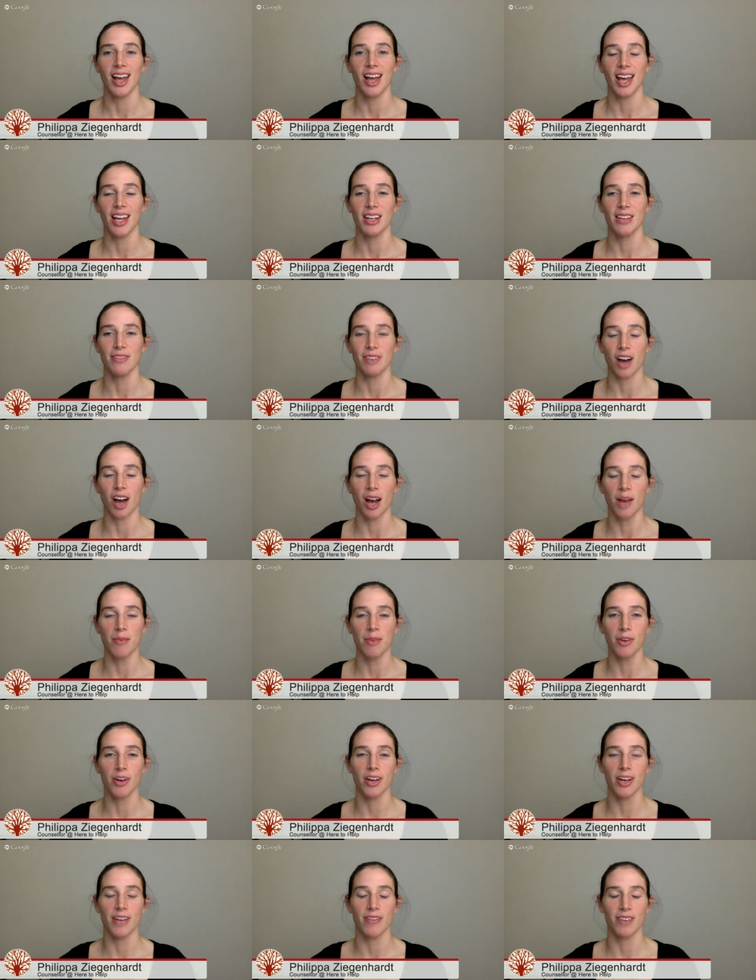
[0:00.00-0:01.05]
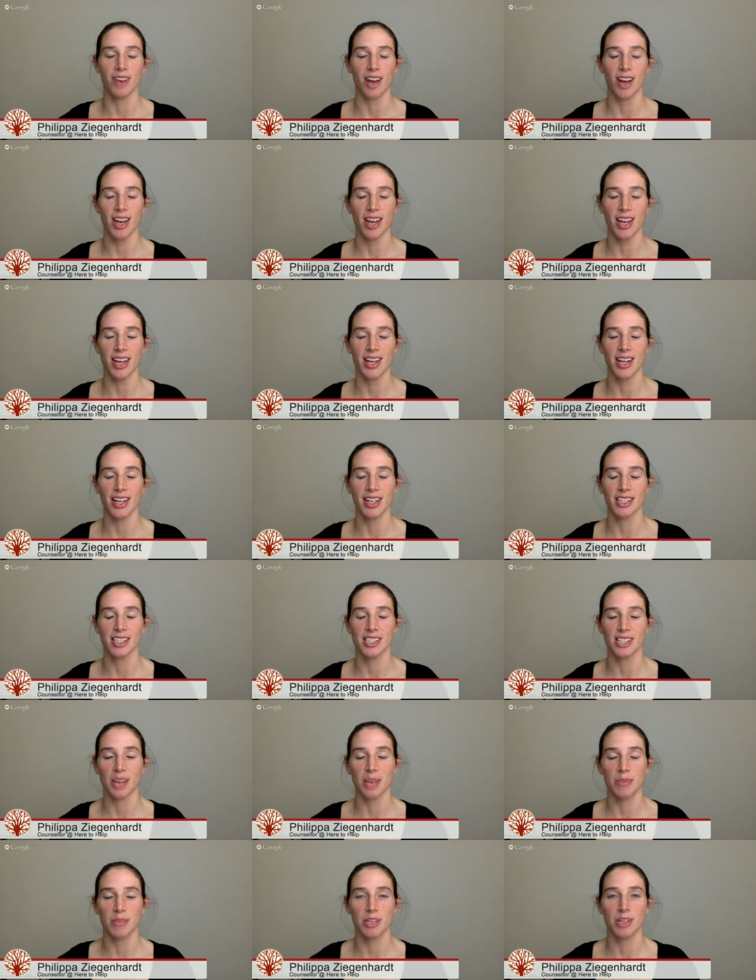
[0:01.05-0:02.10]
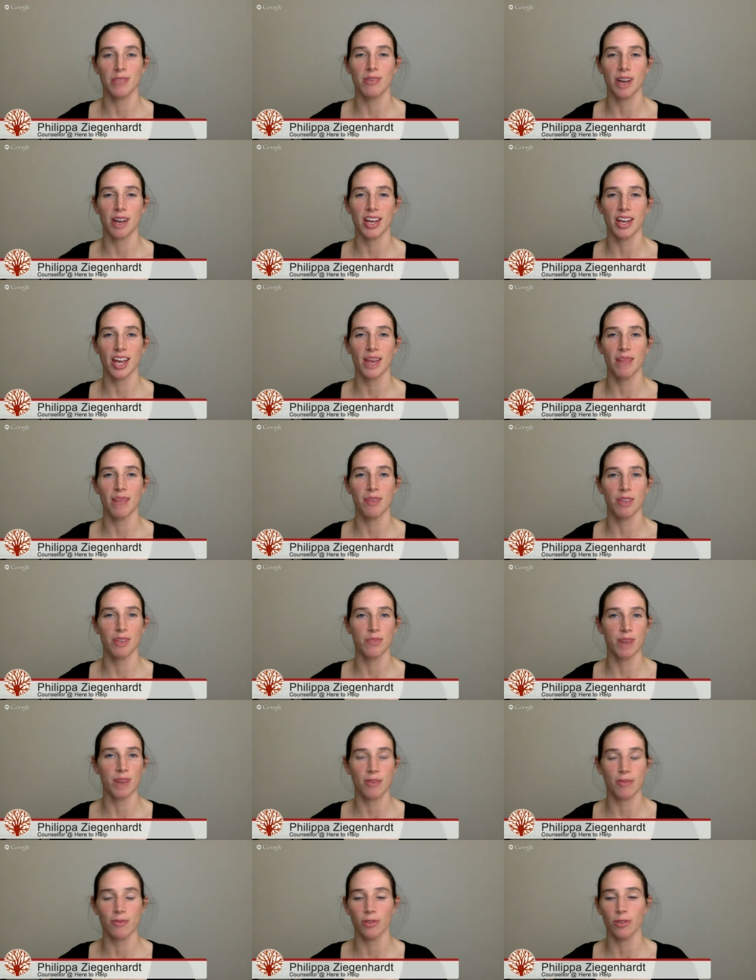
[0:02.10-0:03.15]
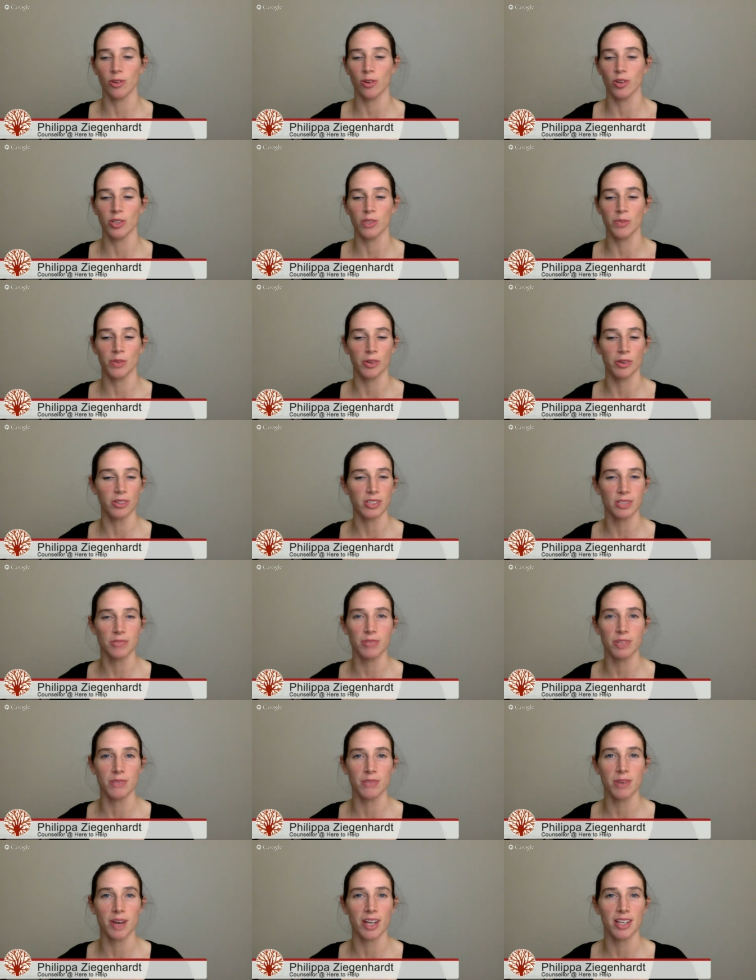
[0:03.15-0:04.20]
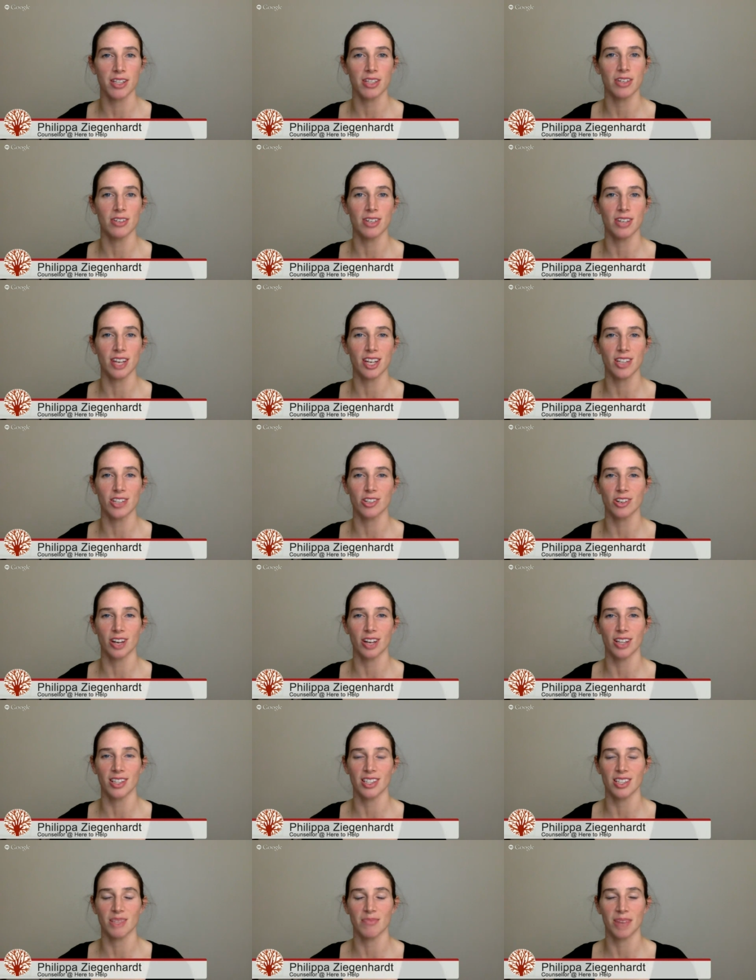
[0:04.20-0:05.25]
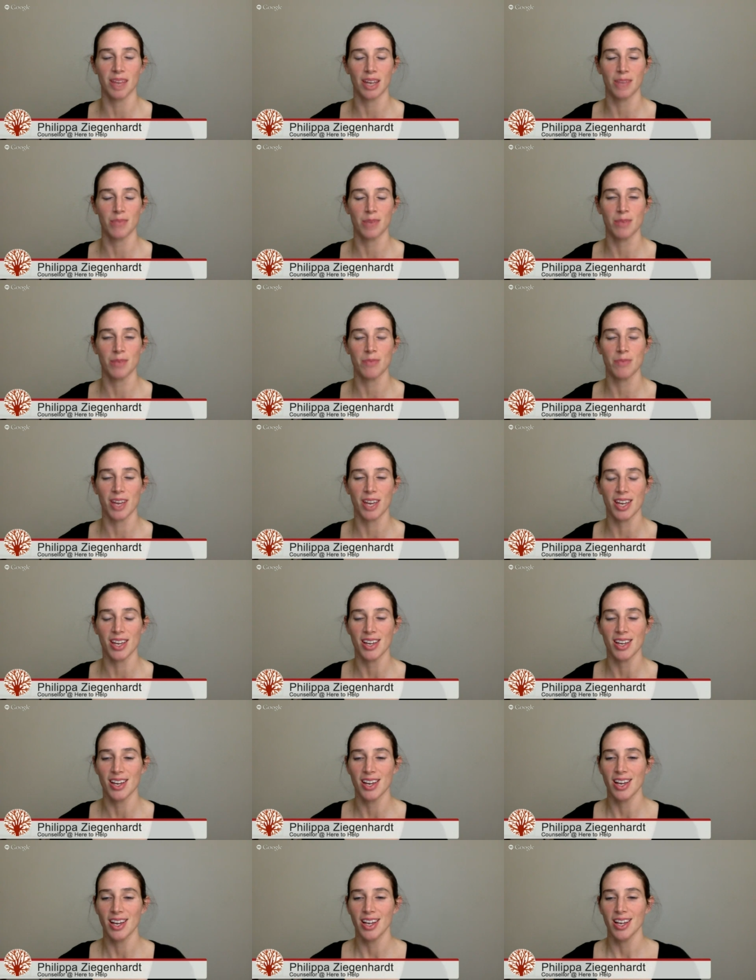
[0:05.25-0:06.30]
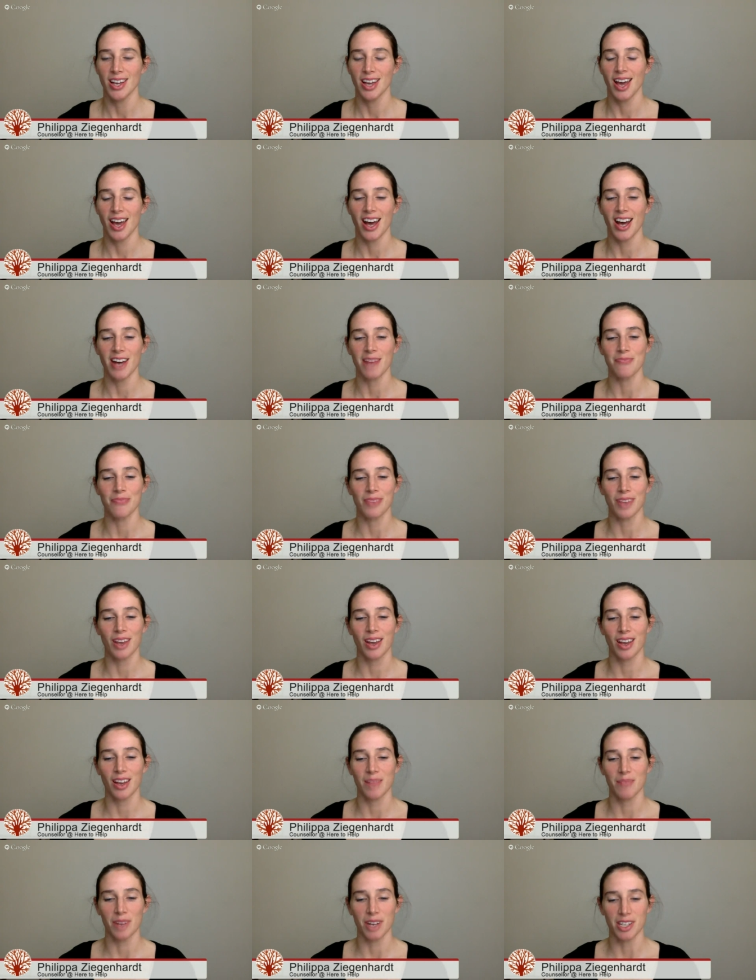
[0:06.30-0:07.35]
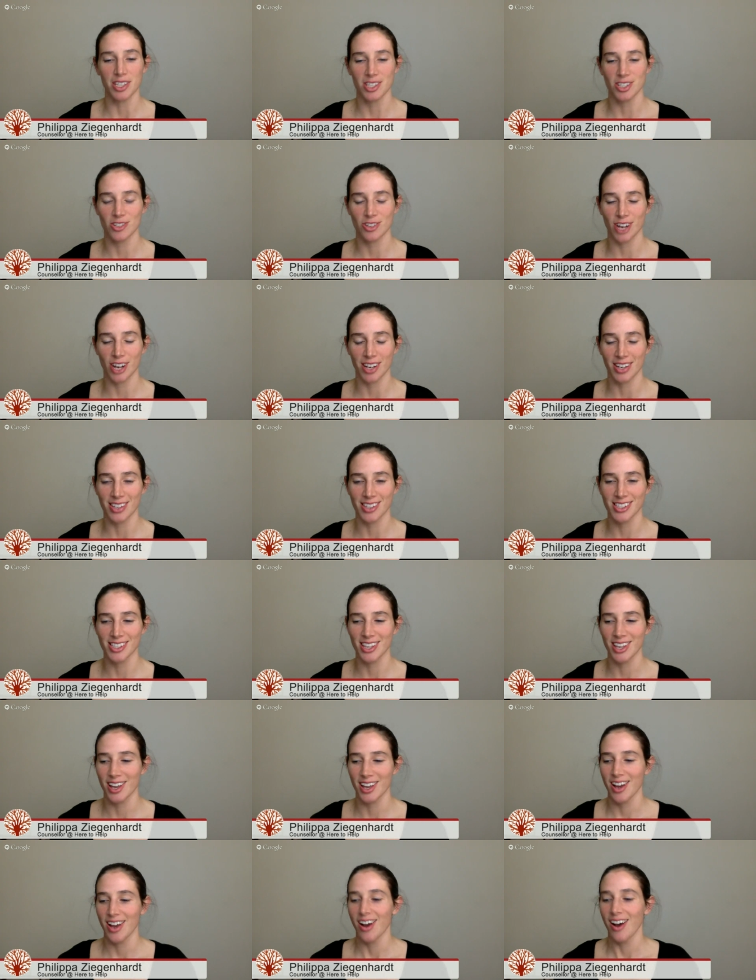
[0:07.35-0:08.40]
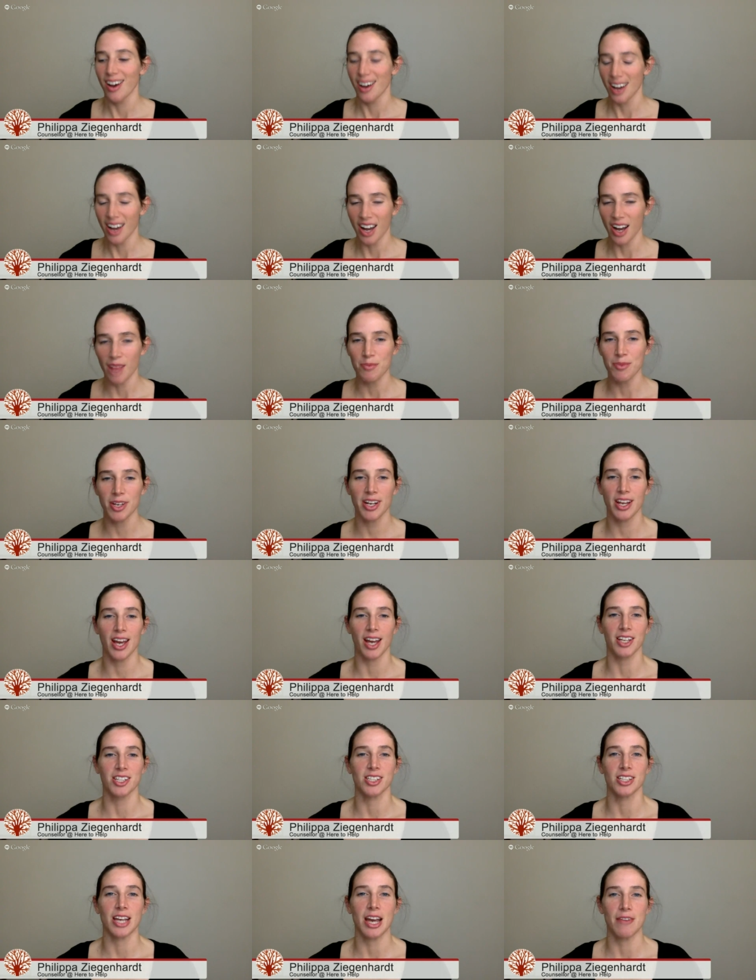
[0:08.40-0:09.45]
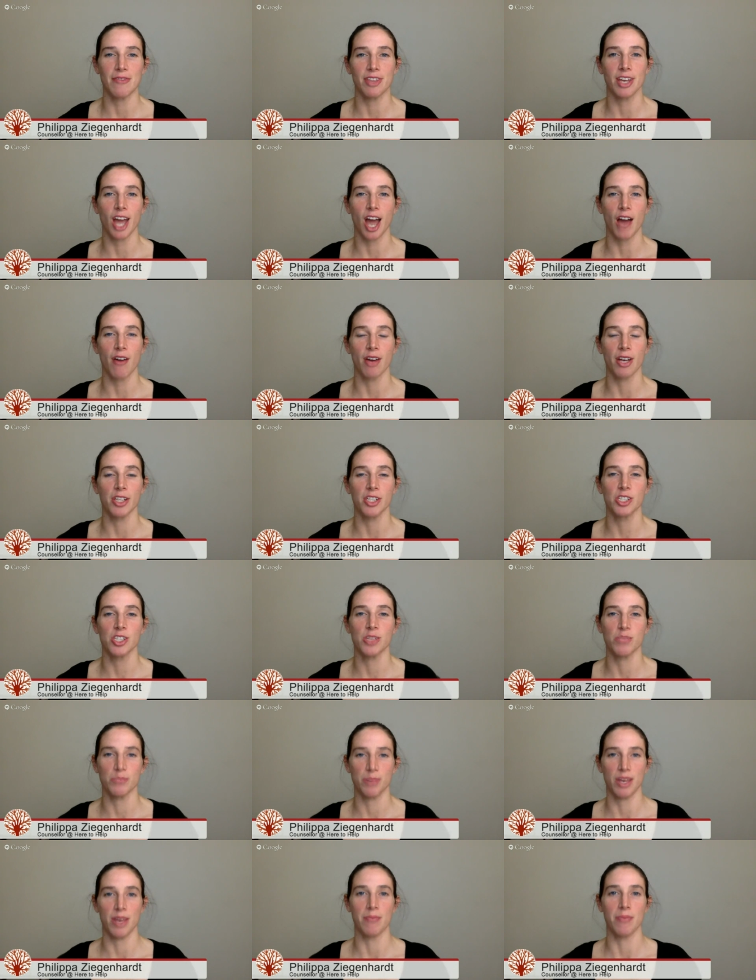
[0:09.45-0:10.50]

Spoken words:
And if I can accept who I am with my flaws, but also with my unique traits that make me me, and my strengths, I'm going to actually have the courage to be